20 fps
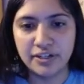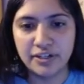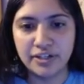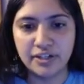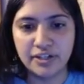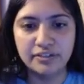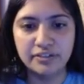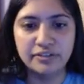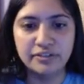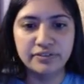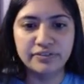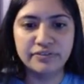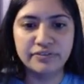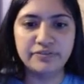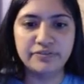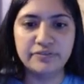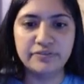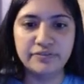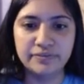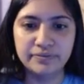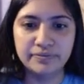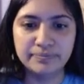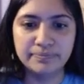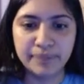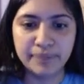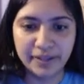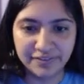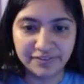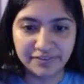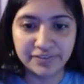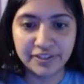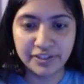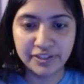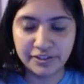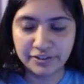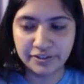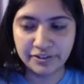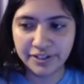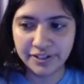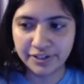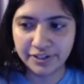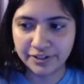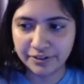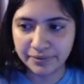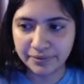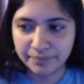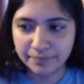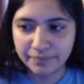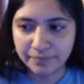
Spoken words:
of my figure here.